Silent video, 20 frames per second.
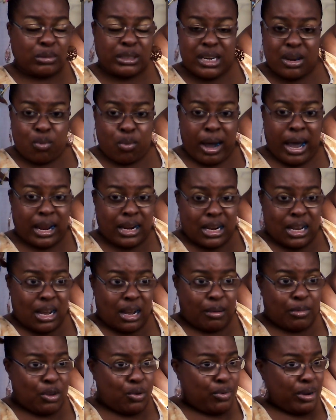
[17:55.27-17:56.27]
when the wedding
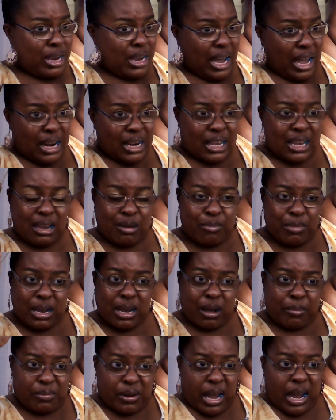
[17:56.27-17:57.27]
comes. You ain't got to keep
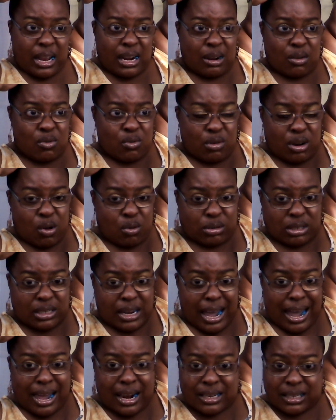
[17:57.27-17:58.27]
me updated on
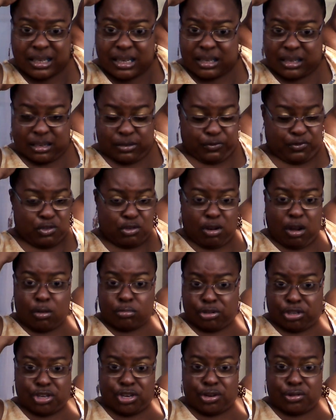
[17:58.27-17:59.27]
those statuses if you
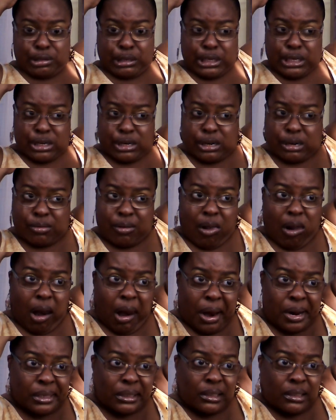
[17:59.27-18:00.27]
don't choose to.
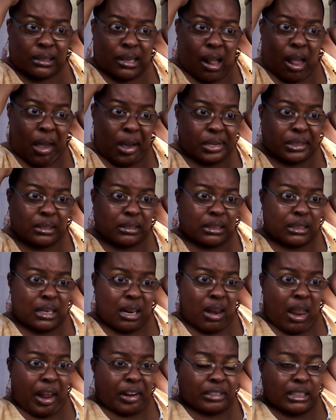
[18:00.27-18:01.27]

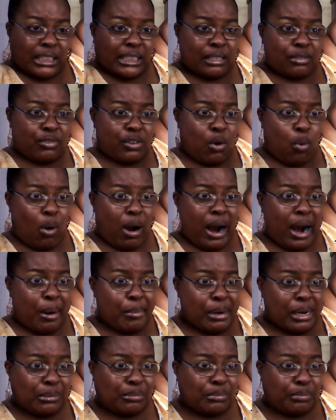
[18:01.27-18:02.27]
That's not a
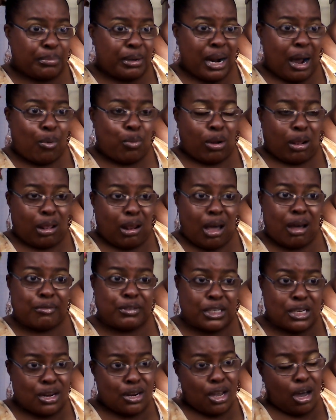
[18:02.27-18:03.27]
requirement. But I would
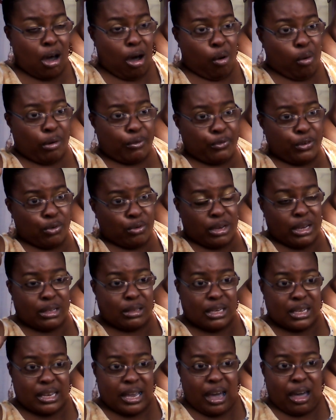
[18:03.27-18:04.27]
love to know if you
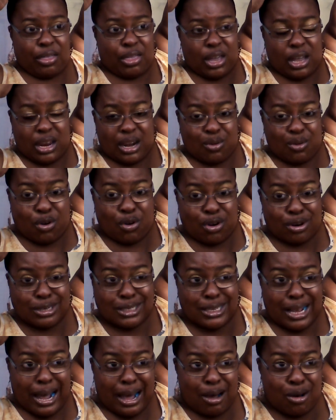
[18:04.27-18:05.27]
get together it
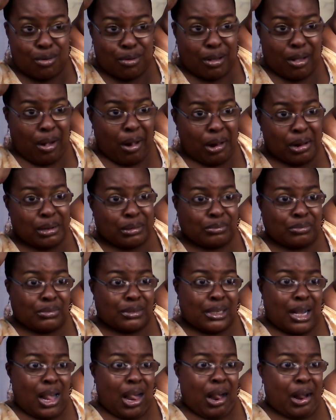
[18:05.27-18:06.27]
works out.
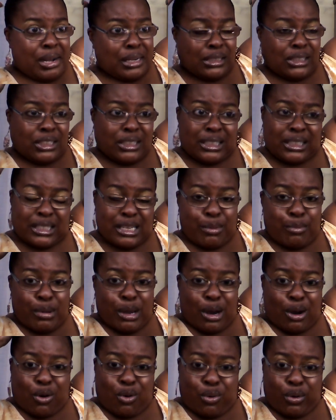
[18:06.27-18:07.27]
Just send
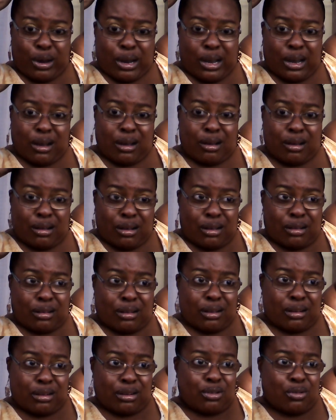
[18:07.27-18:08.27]
me a quick,
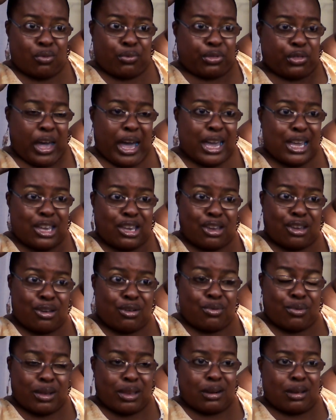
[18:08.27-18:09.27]
a little thank
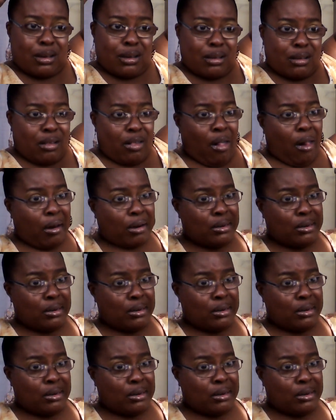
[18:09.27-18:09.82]
you and a,